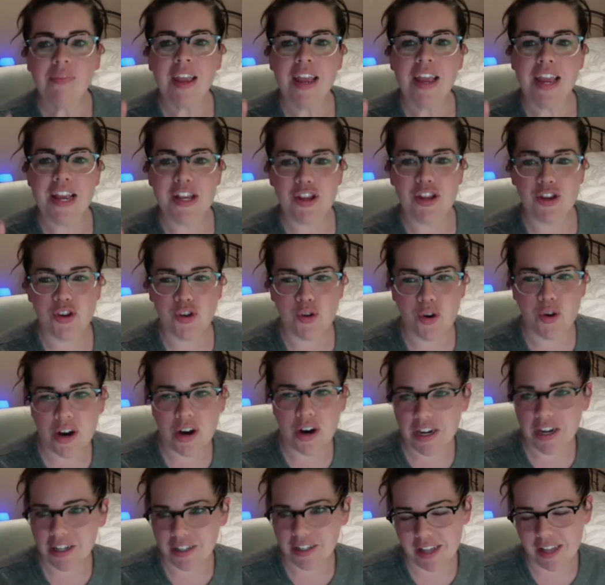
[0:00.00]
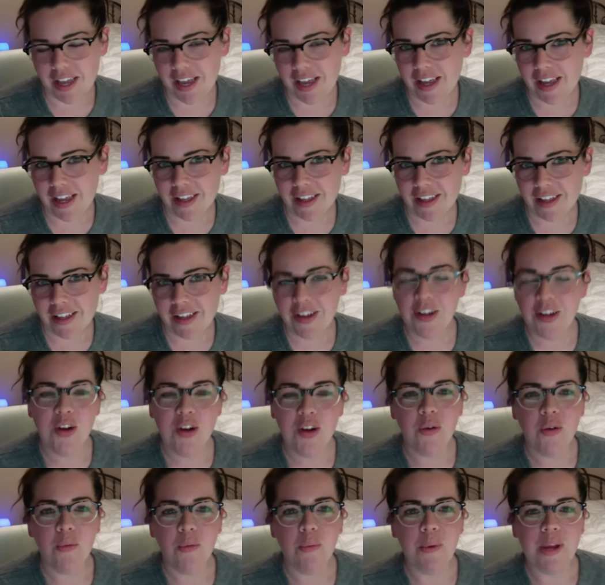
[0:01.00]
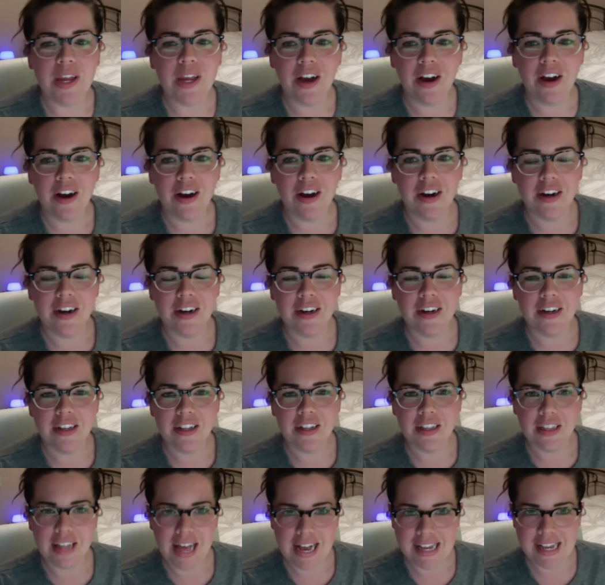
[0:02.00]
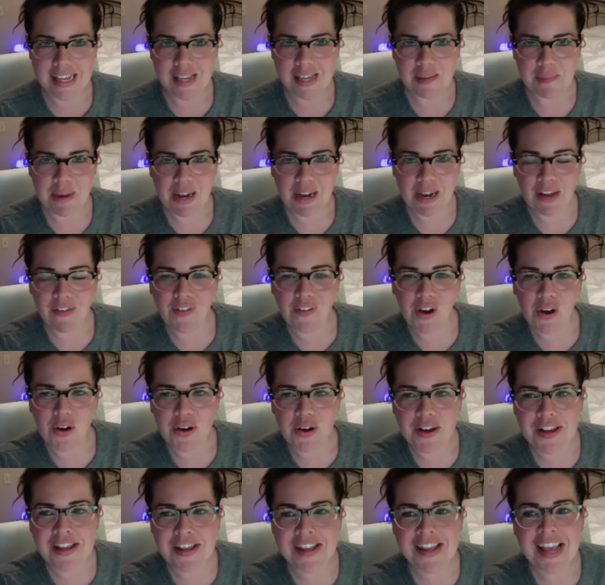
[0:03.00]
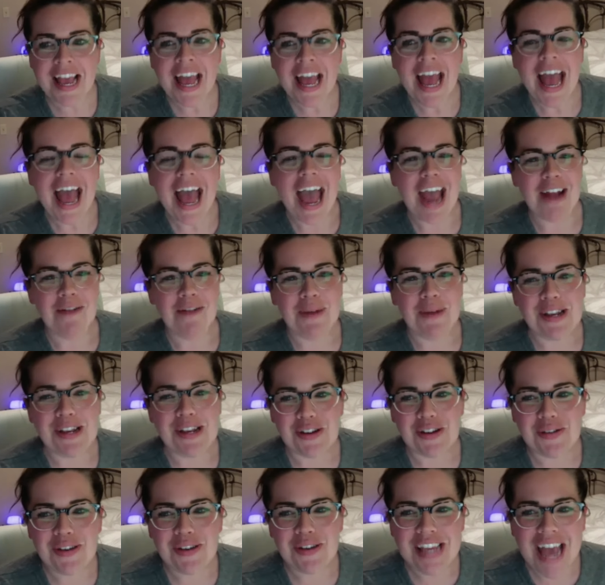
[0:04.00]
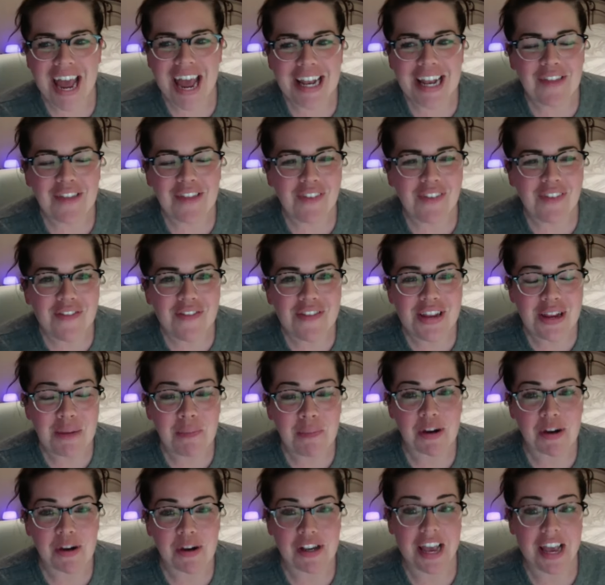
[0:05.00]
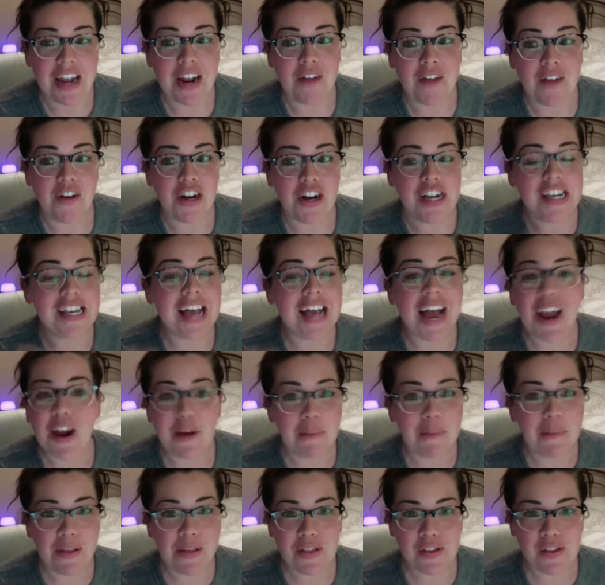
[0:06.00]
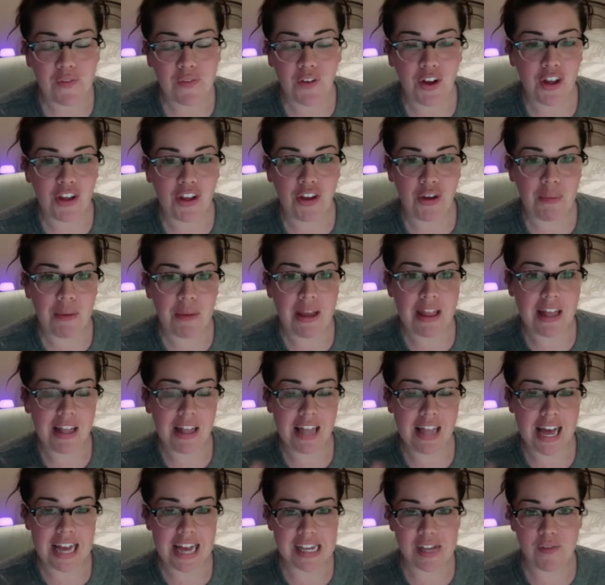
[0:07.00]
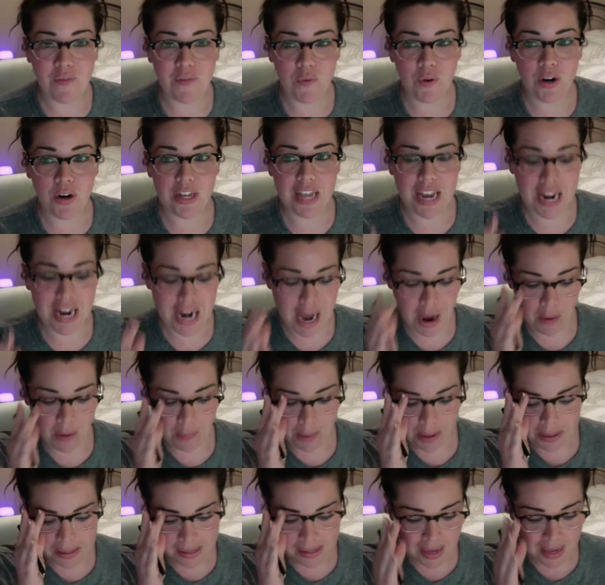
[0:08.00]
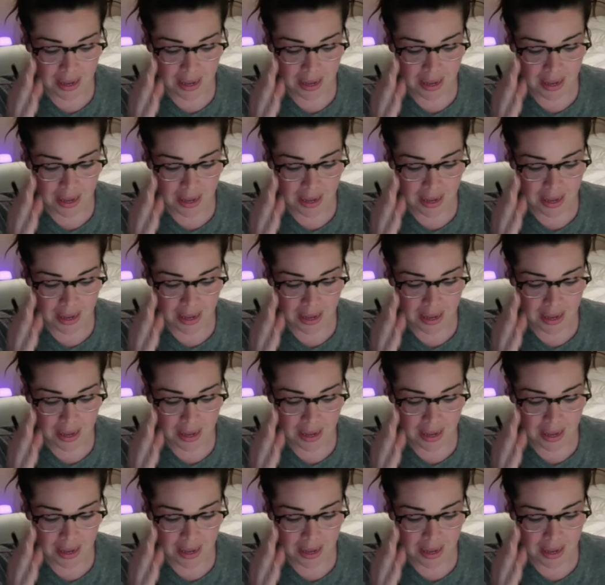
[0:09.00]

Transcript: Historically, we are last minute folks and we do 10 to 15% of our entire month's volume in the last 48 hours